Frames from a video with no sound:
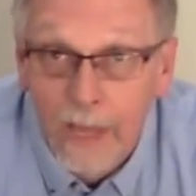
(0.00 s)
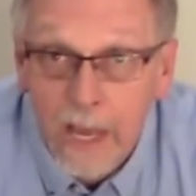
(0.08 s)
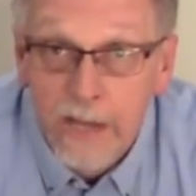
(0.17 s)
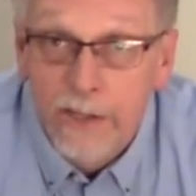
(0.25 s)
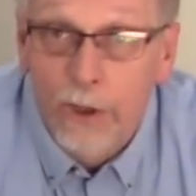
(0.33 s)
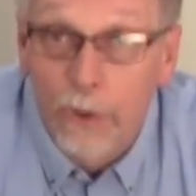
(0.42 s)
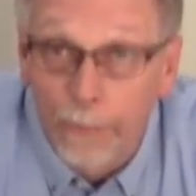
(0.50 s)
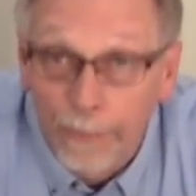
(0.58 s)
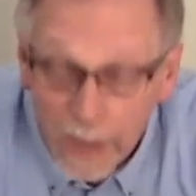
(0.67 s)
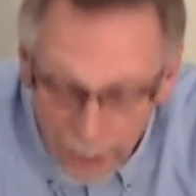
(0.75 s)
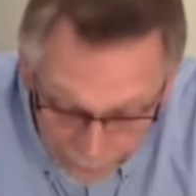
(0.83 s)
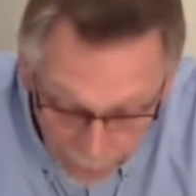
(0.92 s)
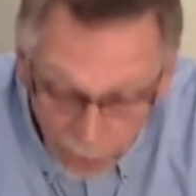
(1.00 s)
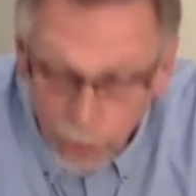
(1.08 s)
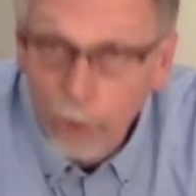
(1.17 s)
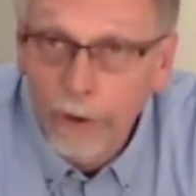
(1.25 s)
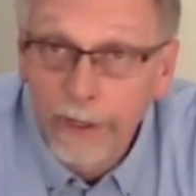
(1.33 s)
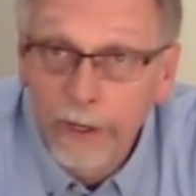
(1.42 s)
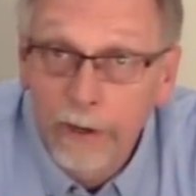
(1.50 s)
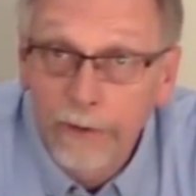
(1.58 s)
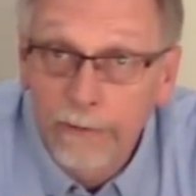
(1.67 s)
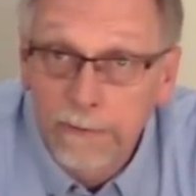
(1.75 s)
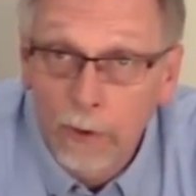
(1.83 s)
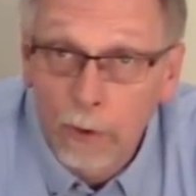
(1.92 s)
So I've got Courtney on
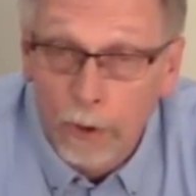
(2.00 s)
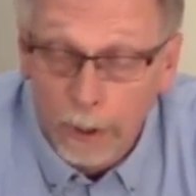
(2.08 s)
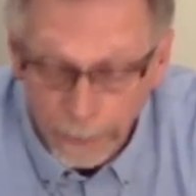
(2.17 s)
the floor,